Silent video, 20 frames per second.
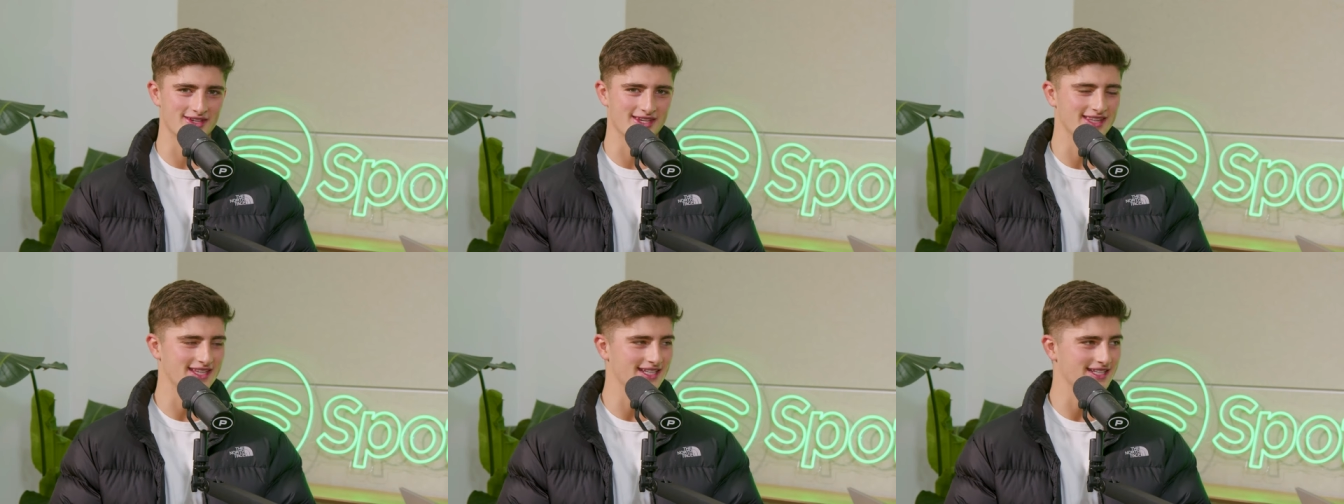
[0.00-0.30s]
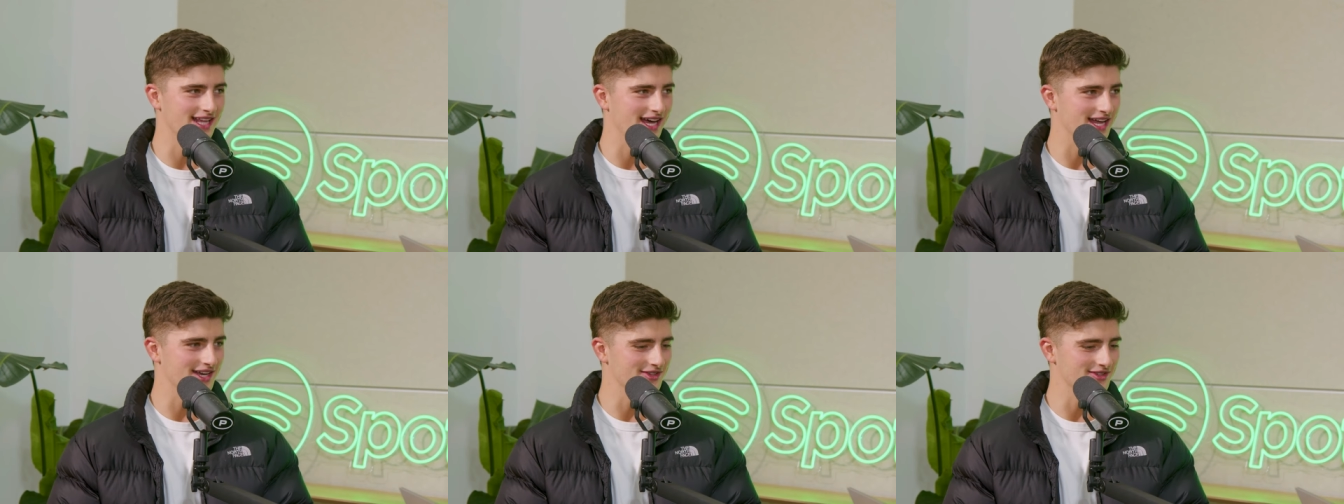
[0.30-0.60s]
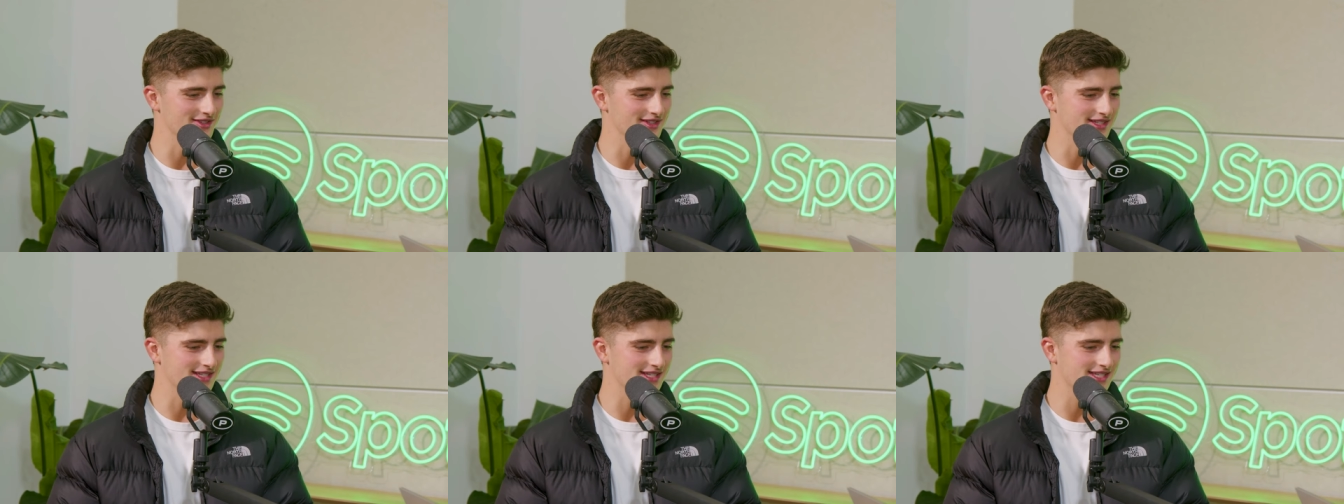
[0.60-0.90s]
looking at the
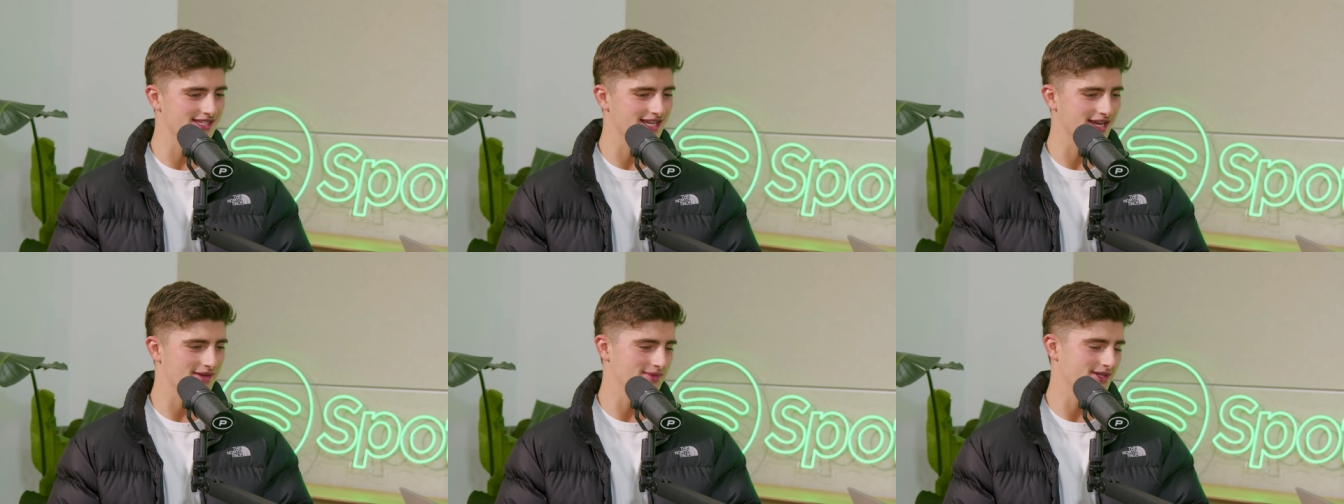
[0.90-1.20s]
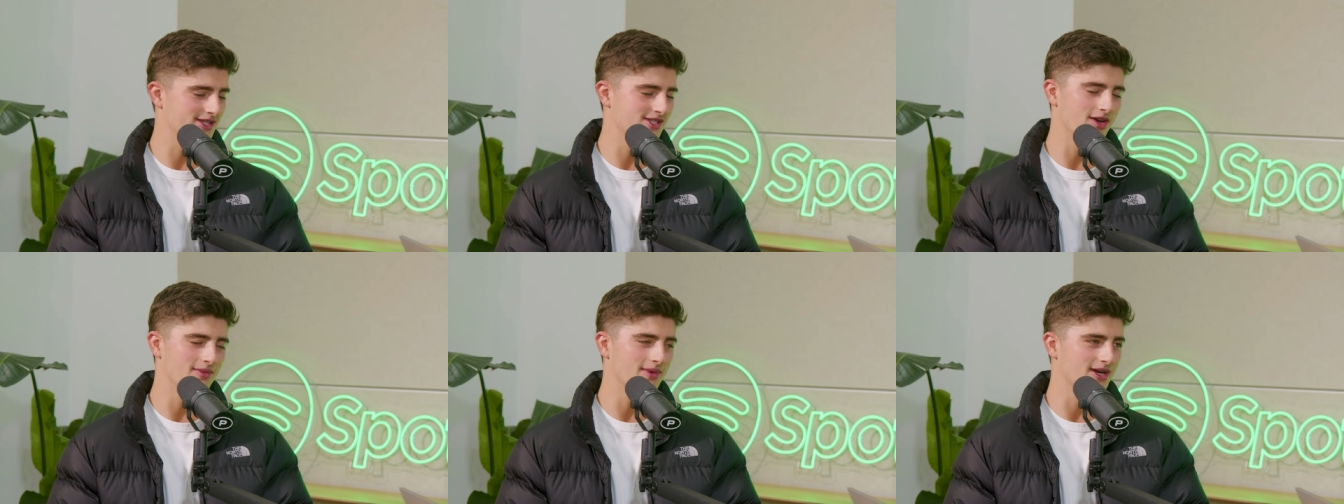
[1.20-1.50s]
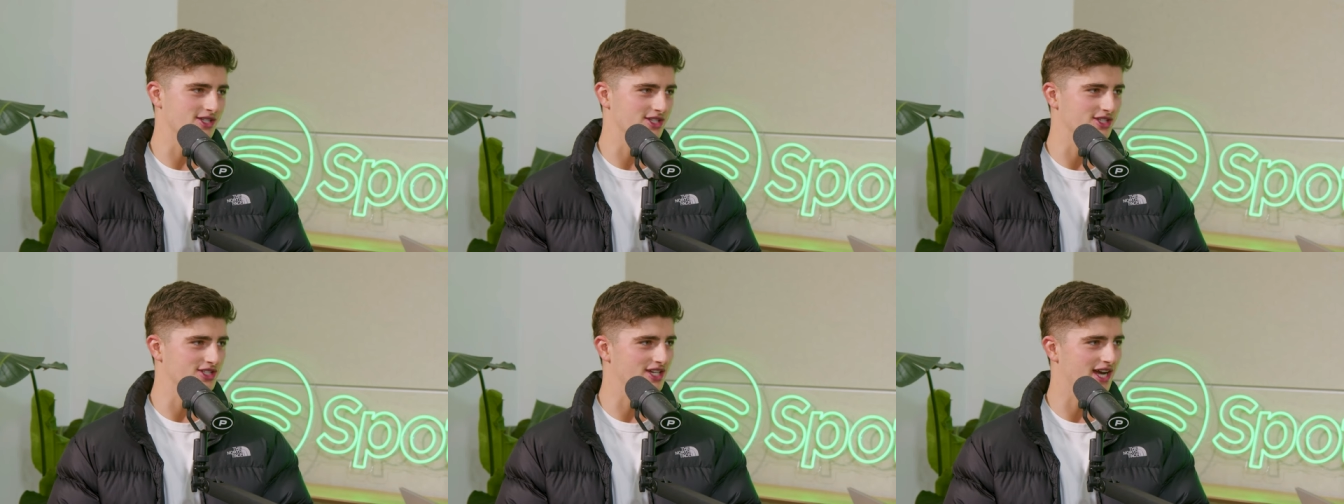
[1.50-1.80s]
ladder and seeing, but so
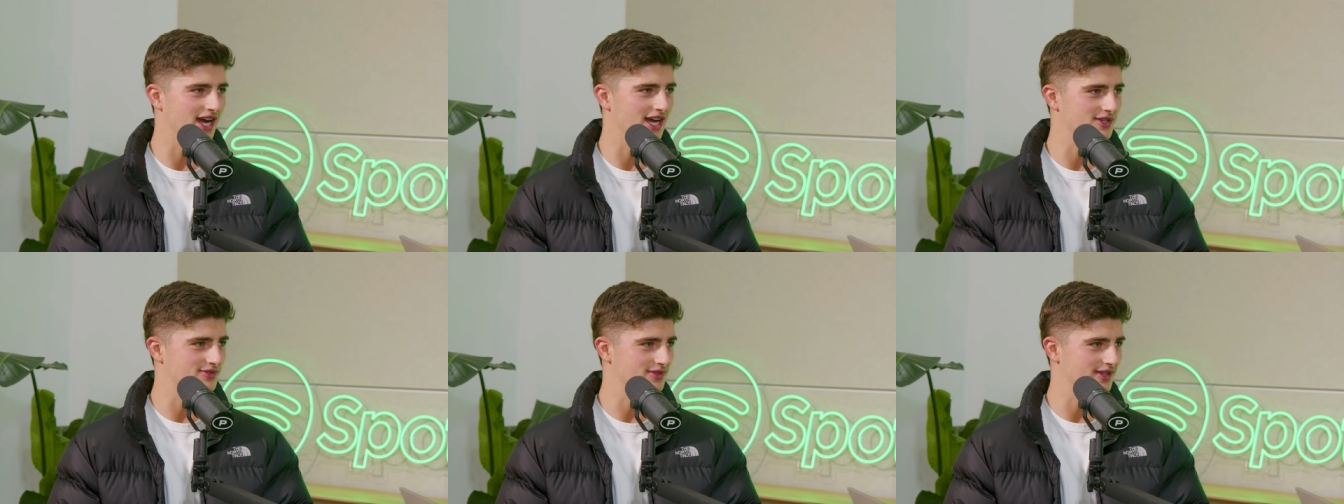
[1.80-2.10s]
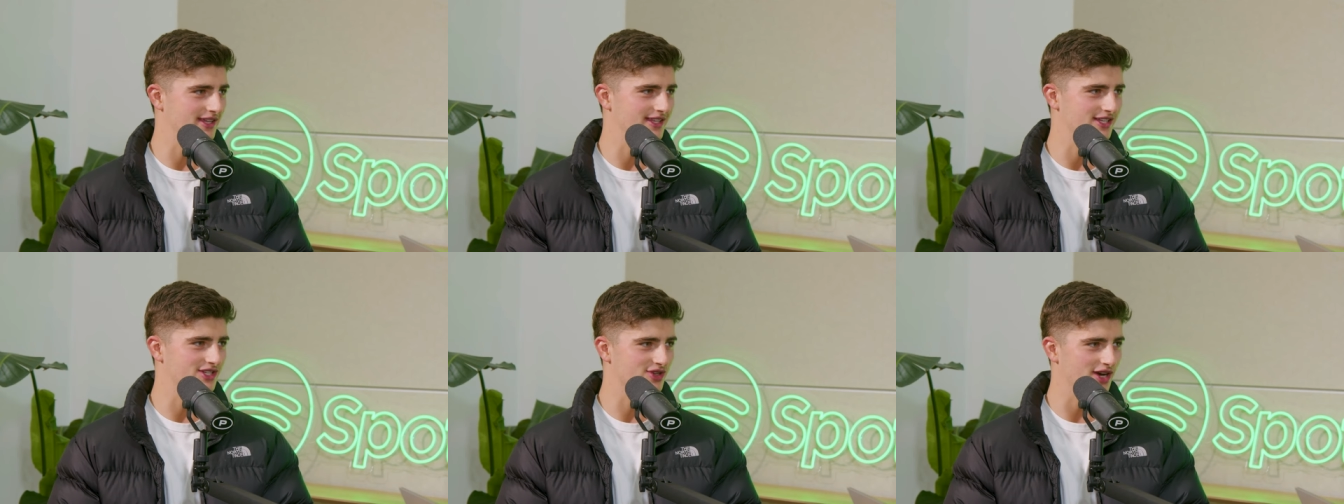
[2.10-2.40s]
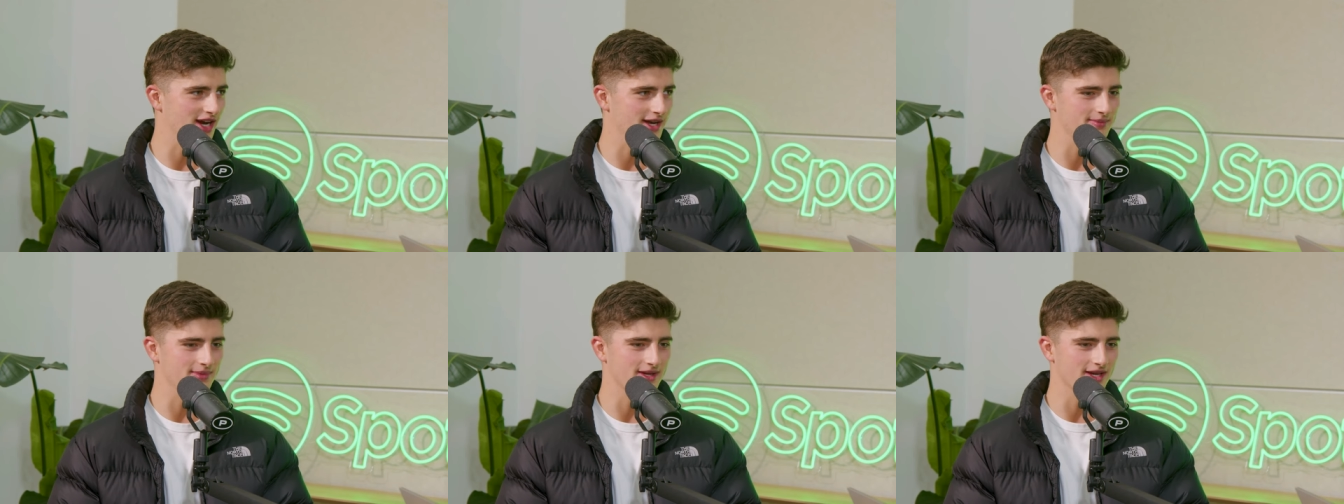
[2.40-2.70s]
much can change with like the
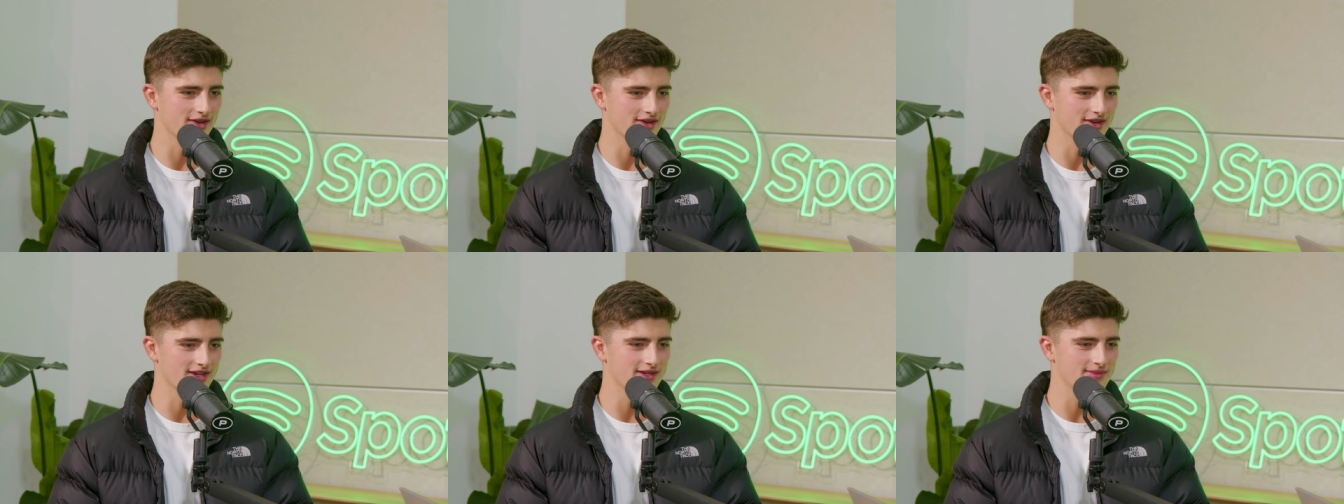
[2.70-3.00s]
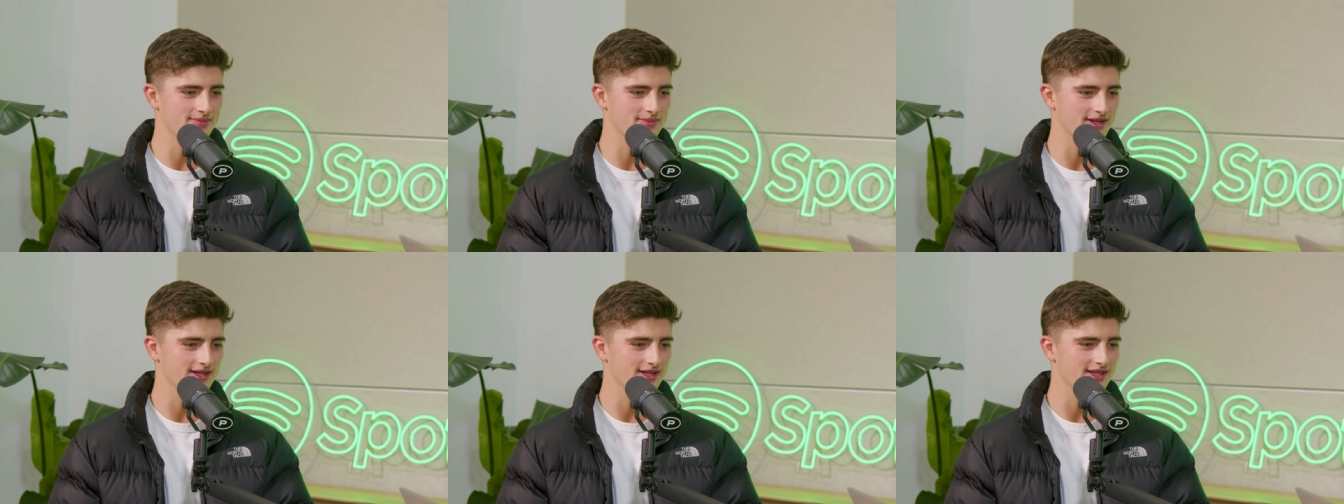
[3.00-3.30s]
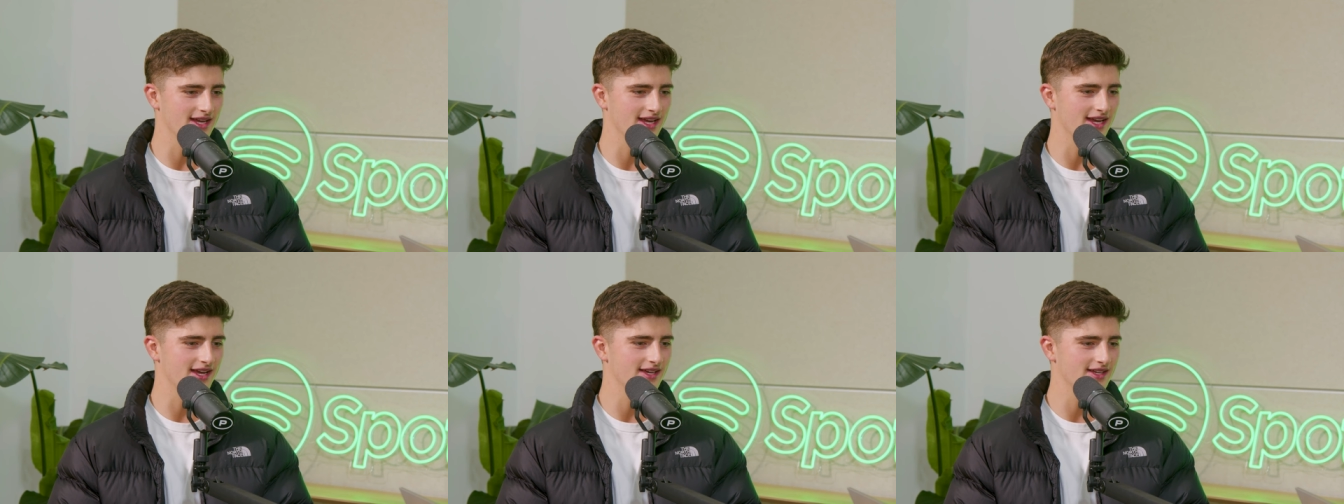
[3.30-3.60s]
trade period, but
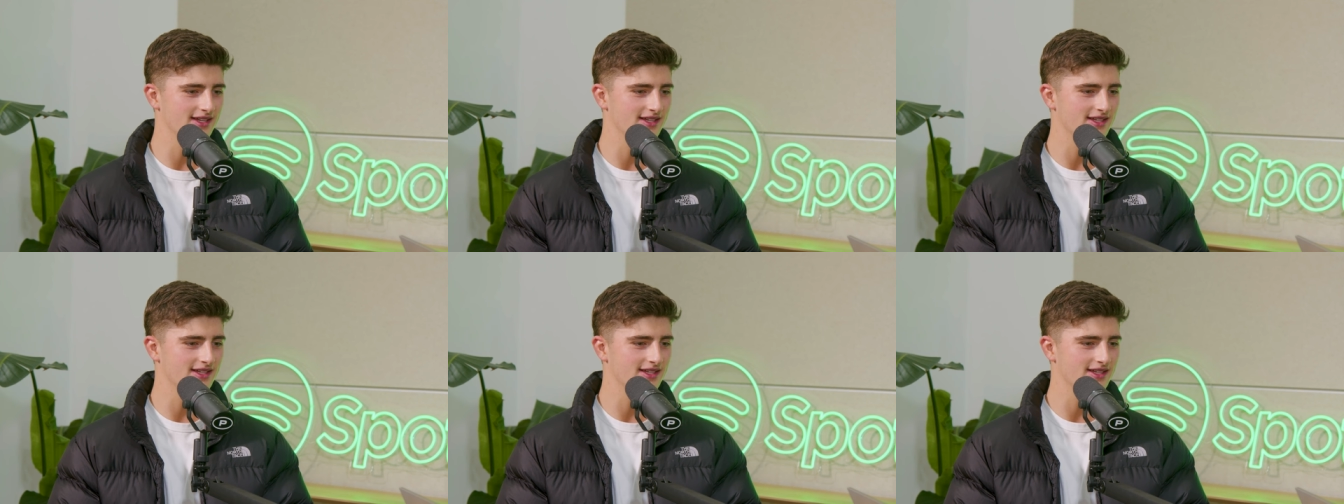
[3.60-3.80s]
yeah.